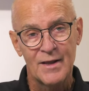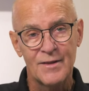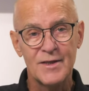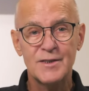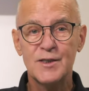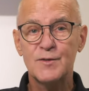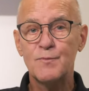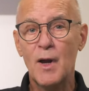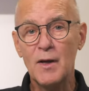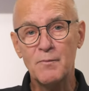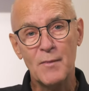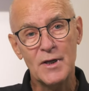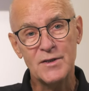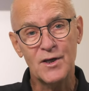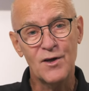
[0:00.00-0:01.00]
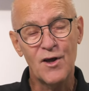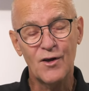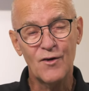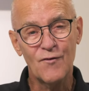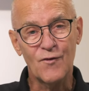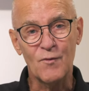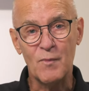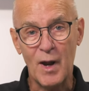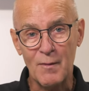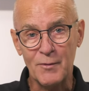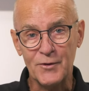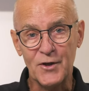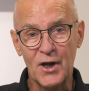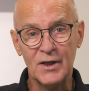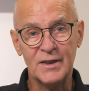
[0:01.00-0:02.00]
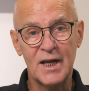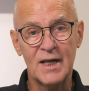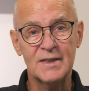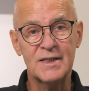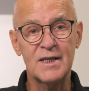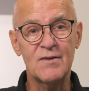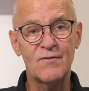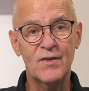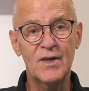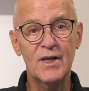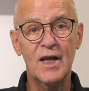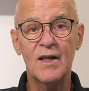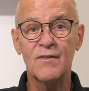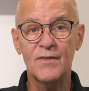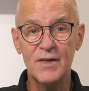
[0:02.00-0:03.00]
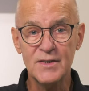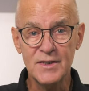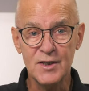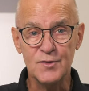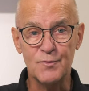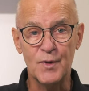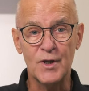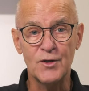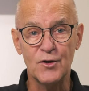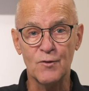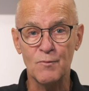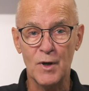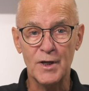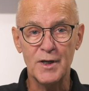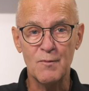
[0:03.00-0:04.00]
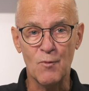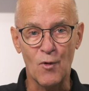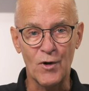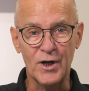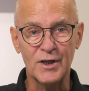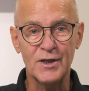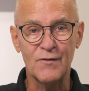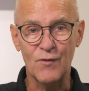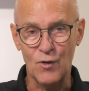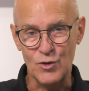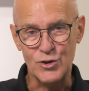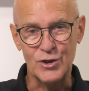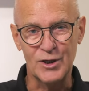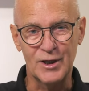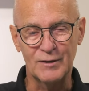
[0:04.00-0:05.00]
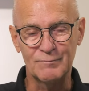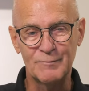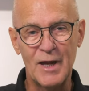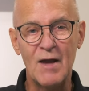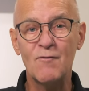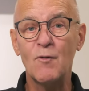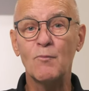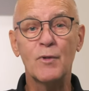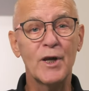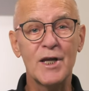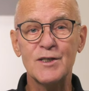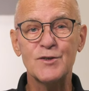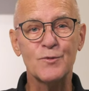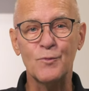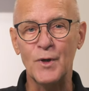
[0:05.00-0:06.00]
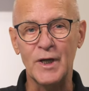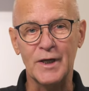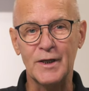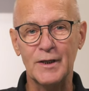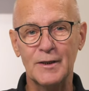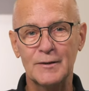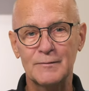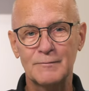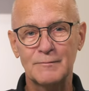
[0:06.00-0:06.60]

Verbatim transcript: This is Mike Mazzalongo for BibleTalk.tv, and this has been your Monday morning devotional. Have a blessed week.